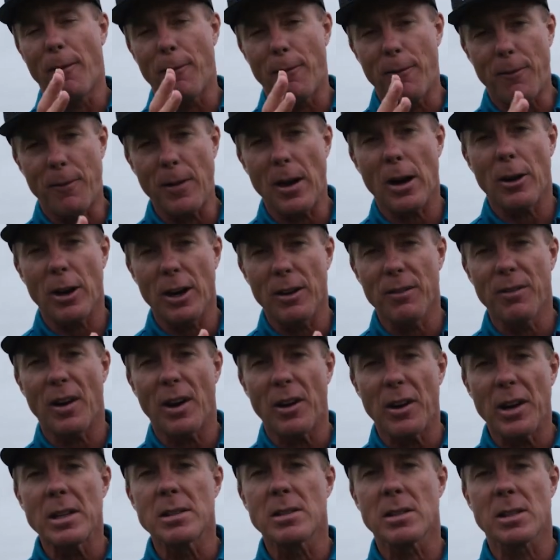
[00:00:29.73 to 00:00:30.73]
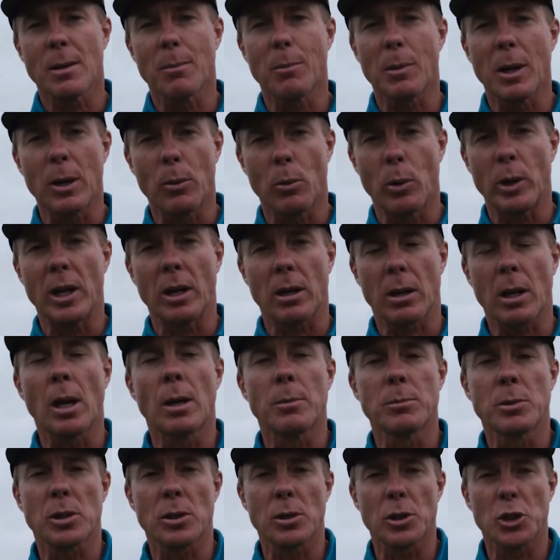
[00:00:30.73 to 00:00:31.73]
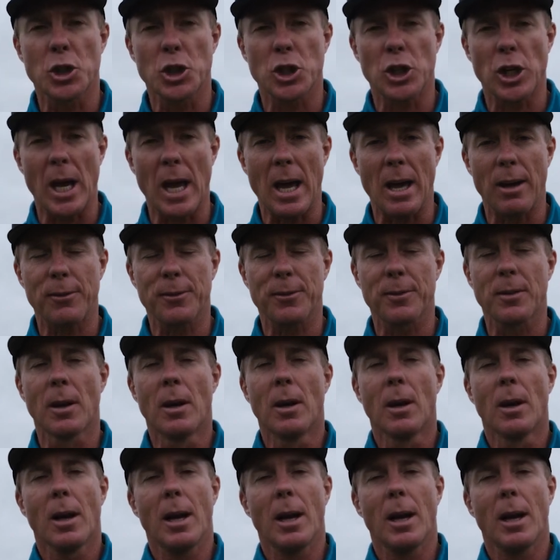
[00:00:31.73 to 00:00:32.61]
very similar when it comes to shaft,